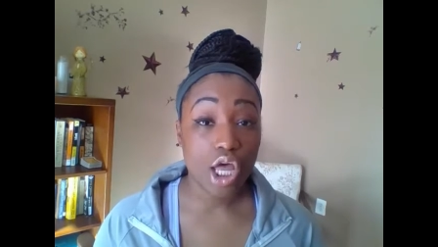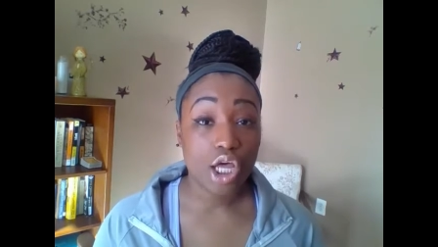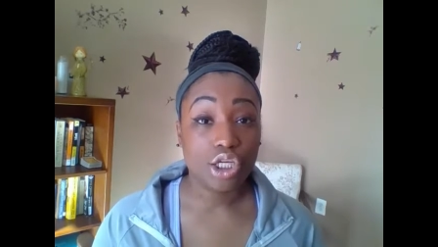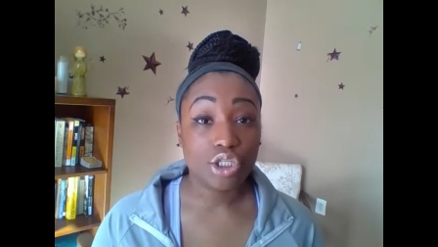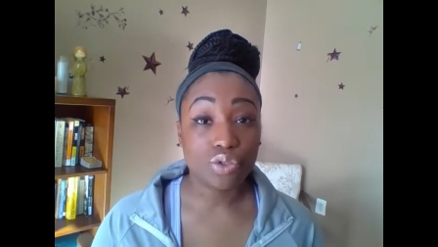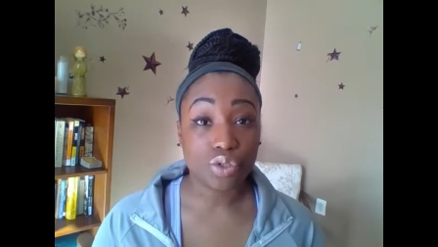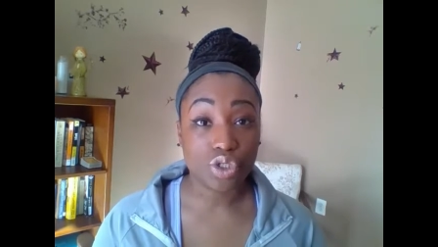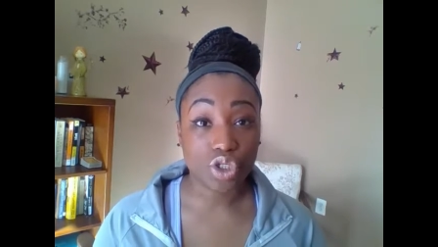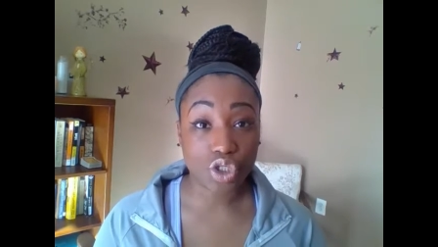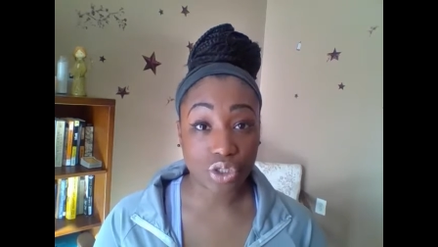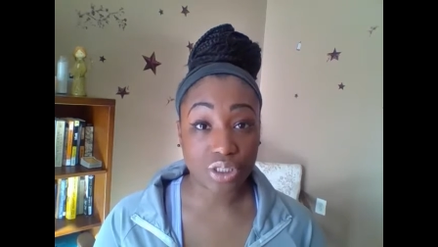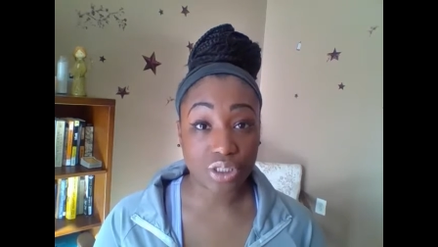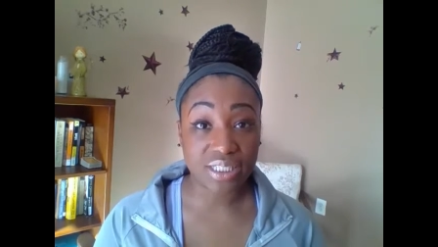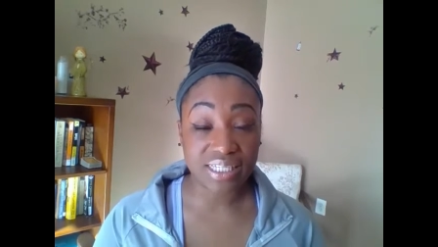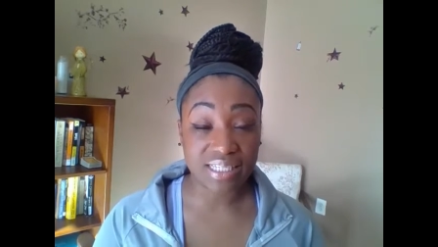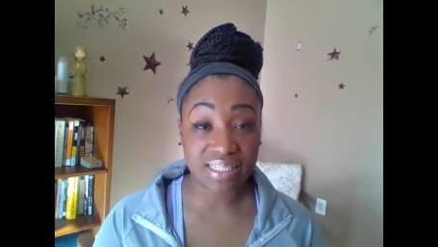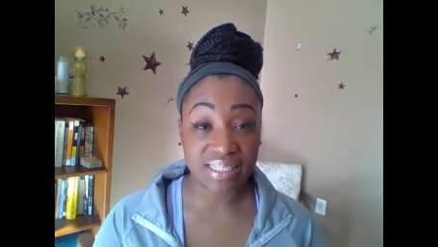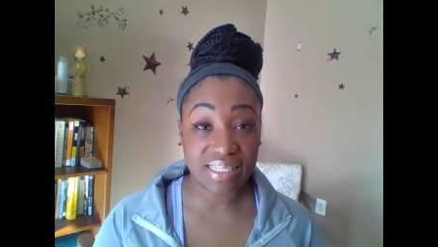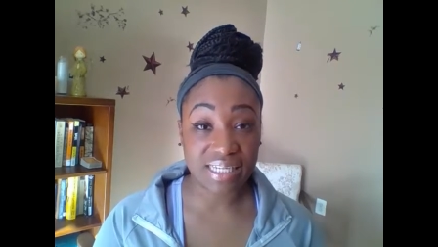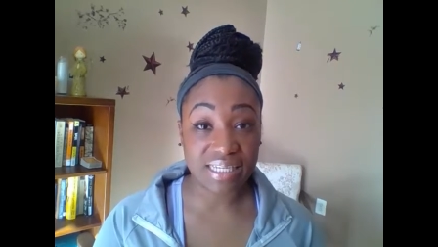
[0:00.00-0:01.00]
you'll start
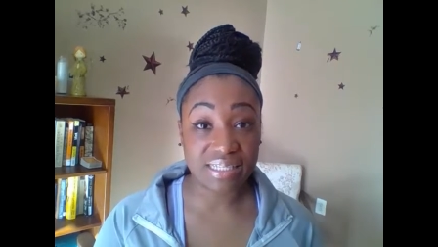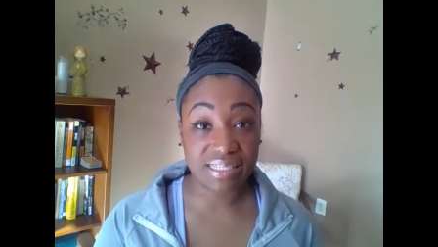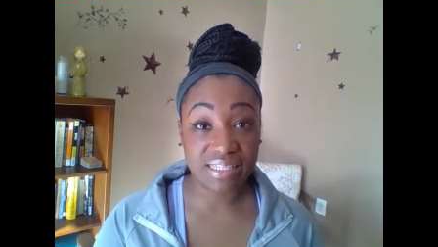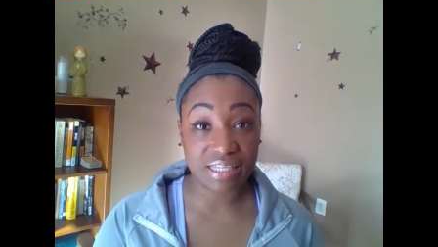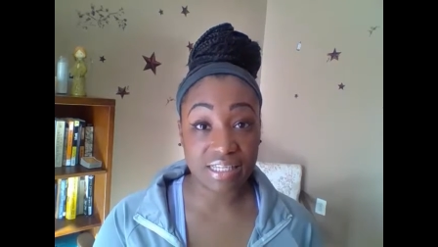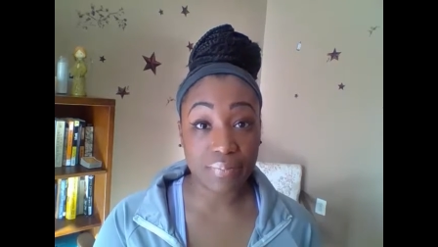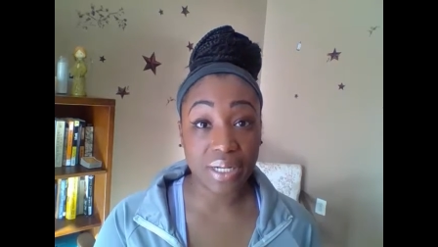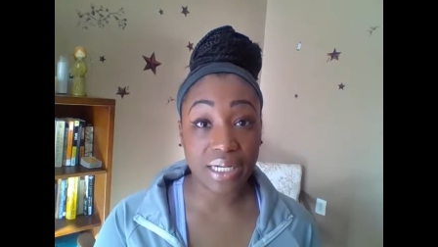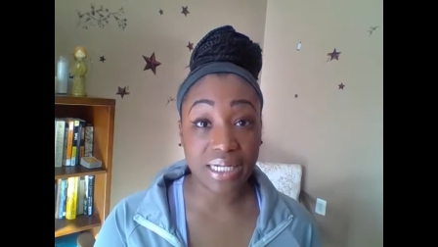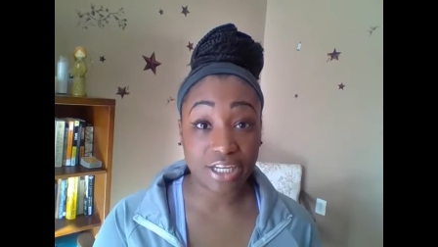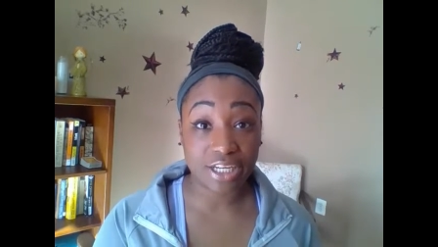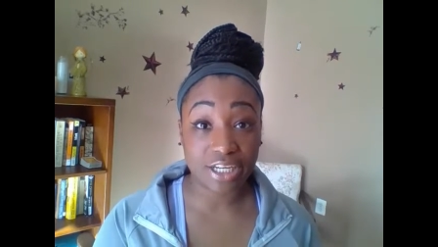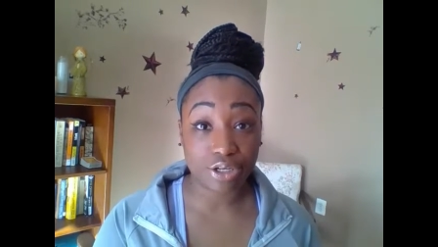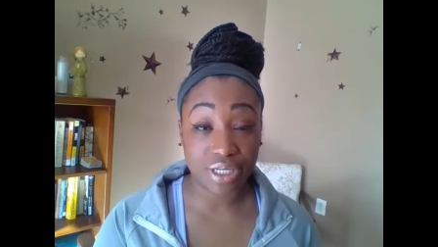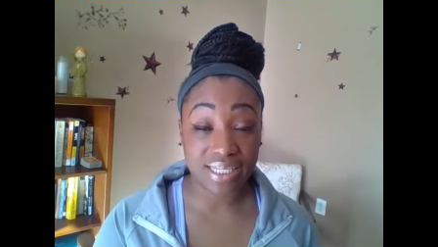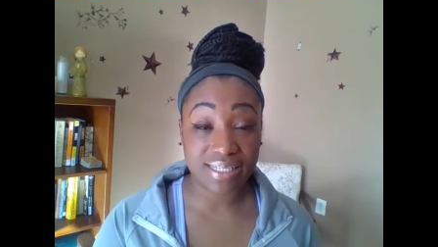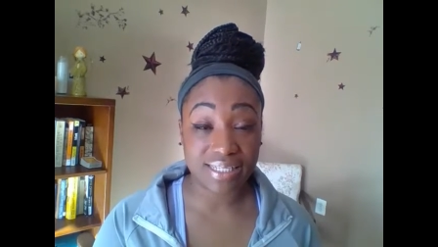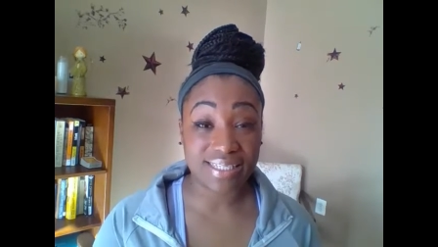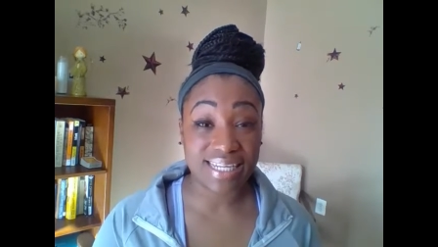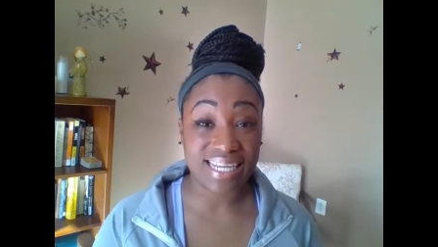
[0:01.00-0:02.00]
to see
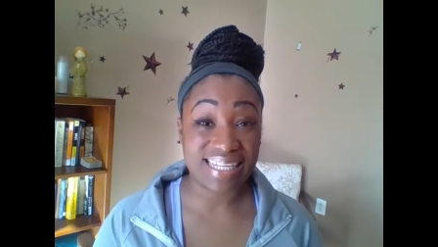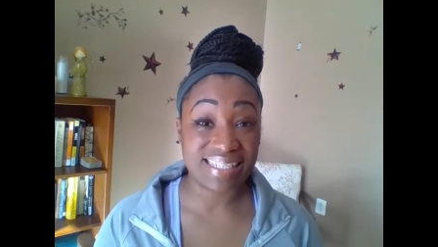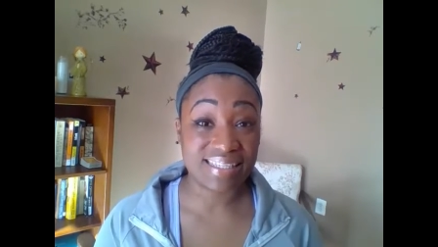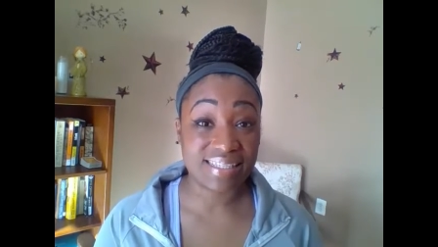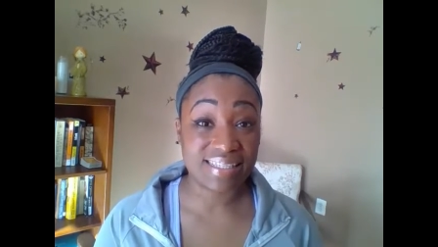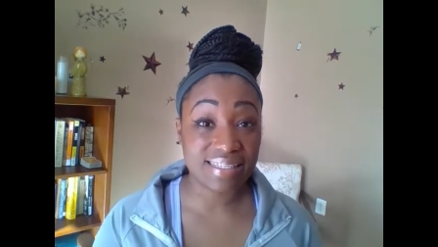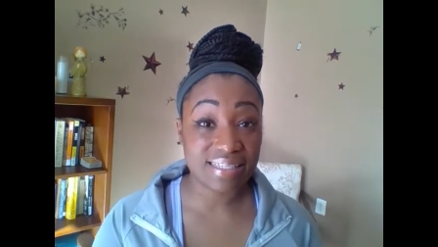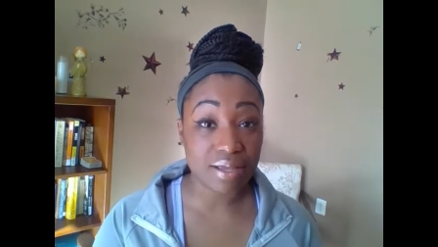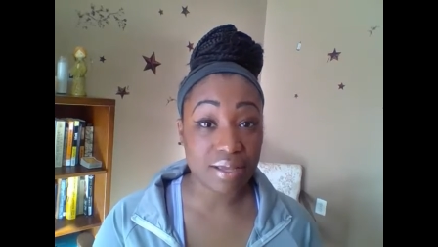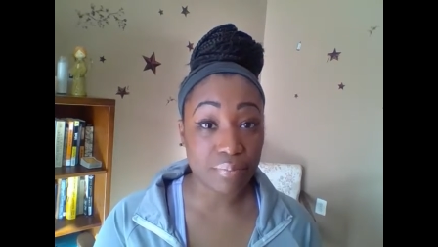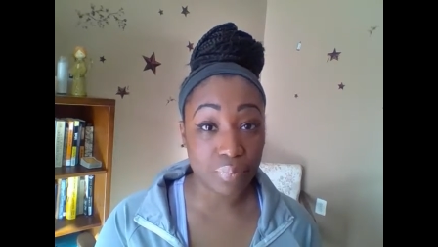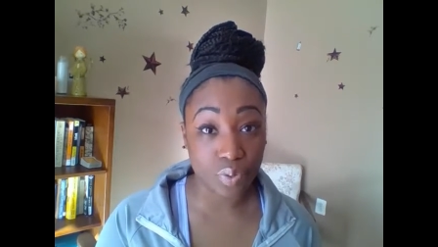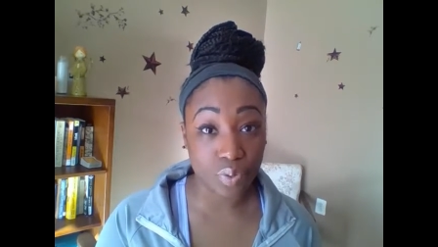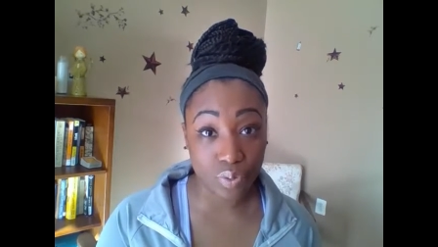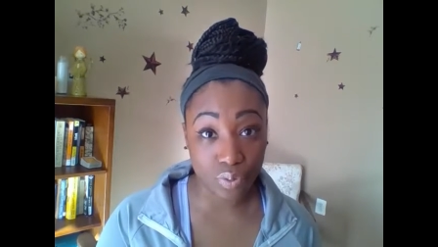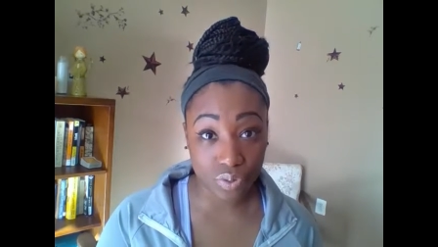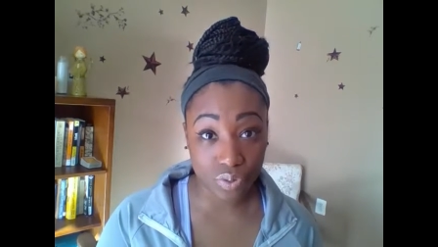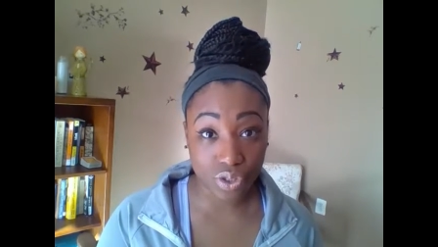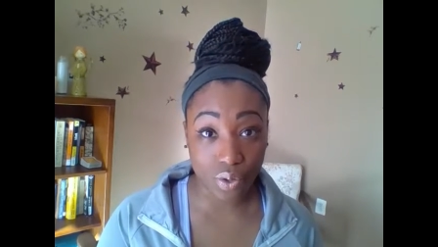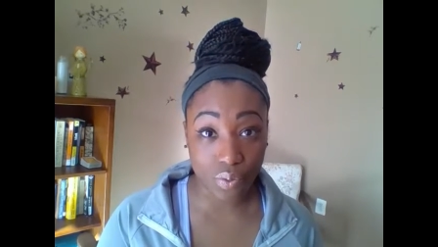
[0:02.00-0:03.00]
similarities in
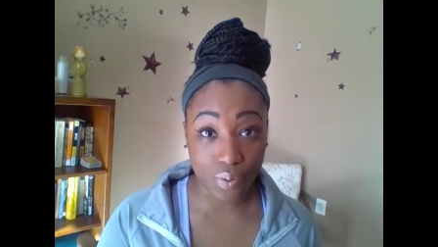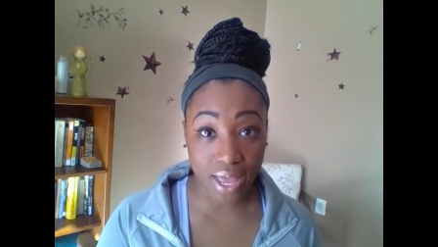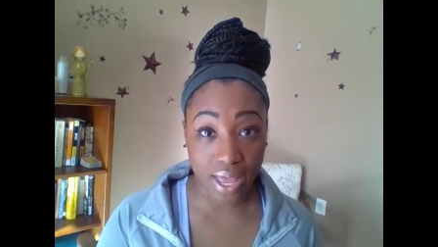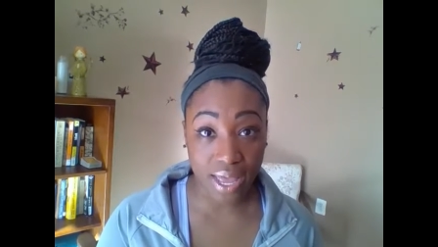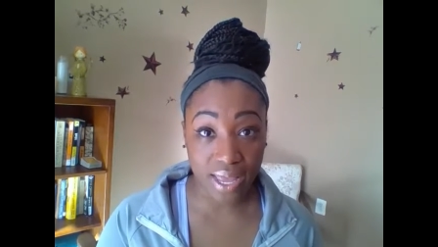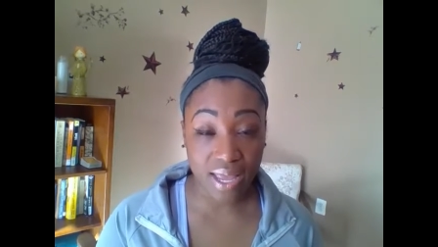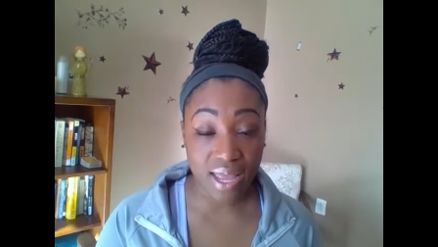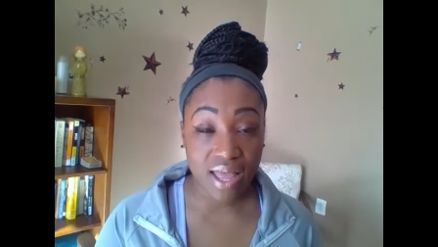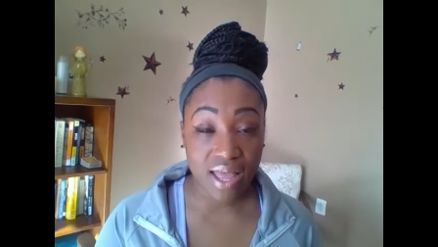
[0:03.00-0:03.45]
symbols, okay?